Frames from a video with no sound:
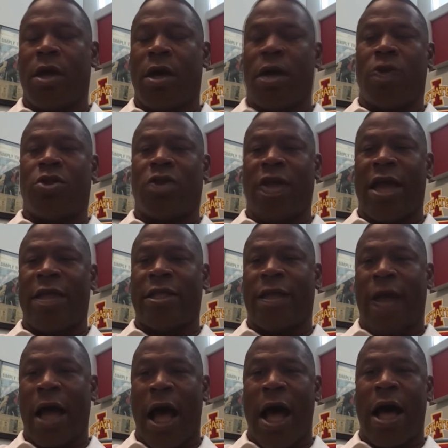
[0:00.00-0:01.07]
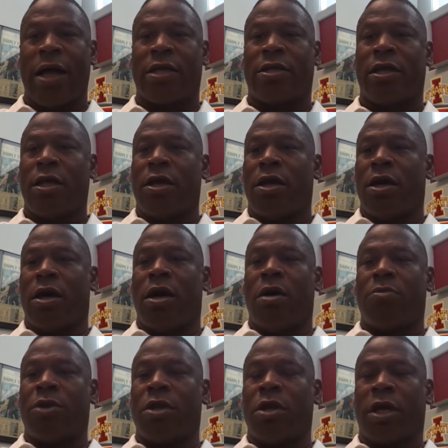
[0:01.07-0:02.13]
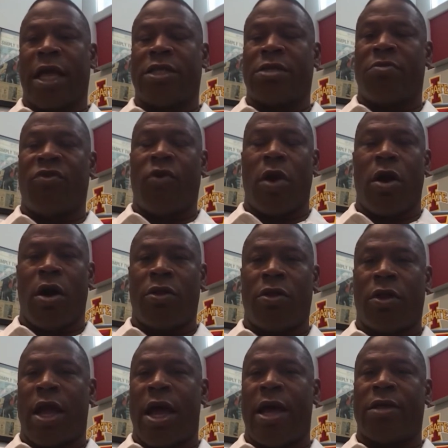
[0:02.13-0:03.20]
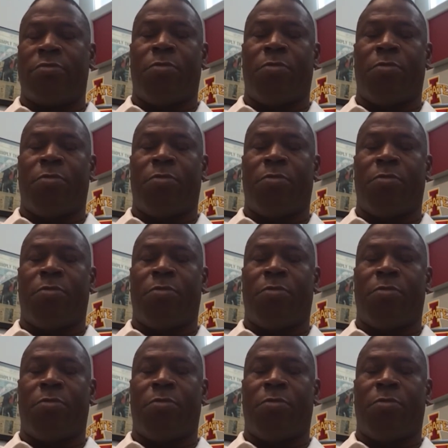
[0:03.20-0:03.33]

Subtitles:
Jaden Cox, you look at some of our other guys,